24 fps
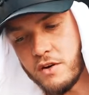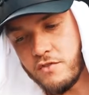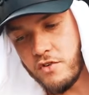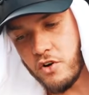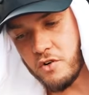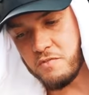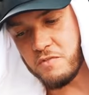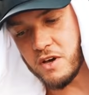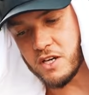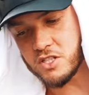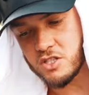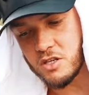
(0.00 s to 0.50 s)
either.
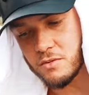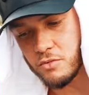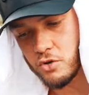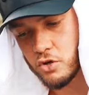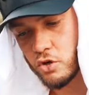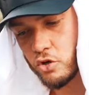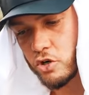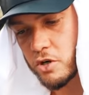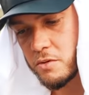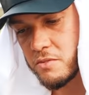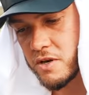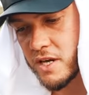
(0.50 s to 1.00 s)
I've messaged him,
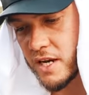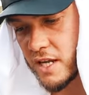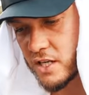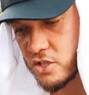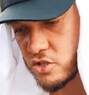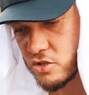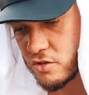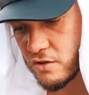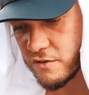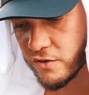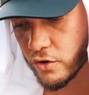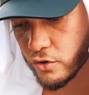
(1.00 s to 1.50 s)
called him. He ain't
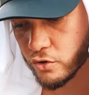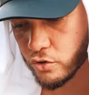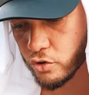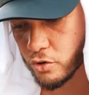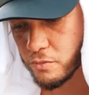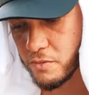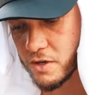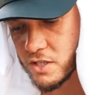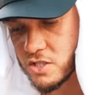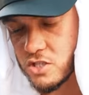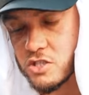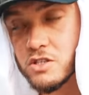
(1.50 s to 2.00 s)
answering the phone or
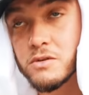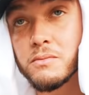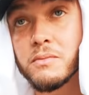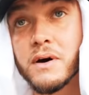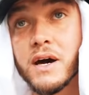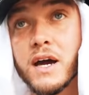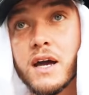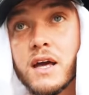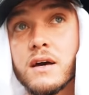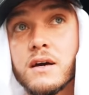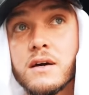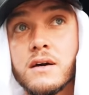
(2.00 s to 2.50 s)
messaged him
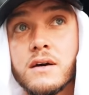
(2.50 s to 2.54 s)
back.